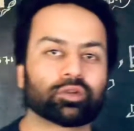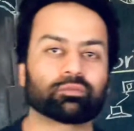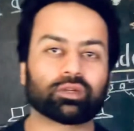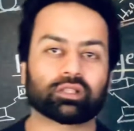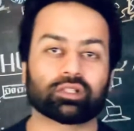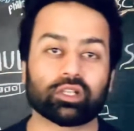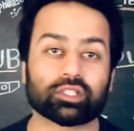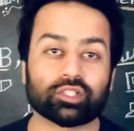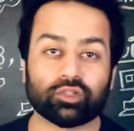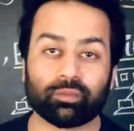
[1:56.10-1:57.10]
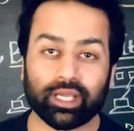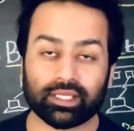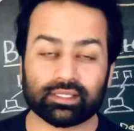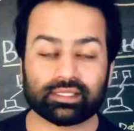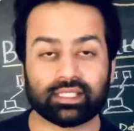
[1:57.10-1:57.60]
broadcast domain.
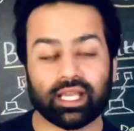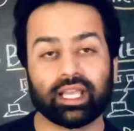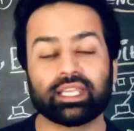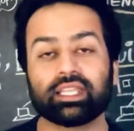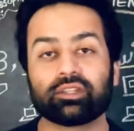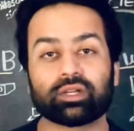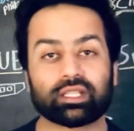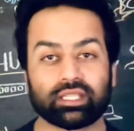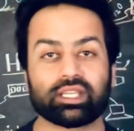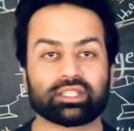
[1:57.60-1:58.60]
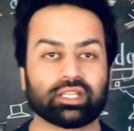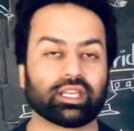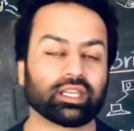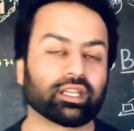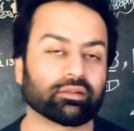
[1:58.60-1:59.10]
See, I need your attention in here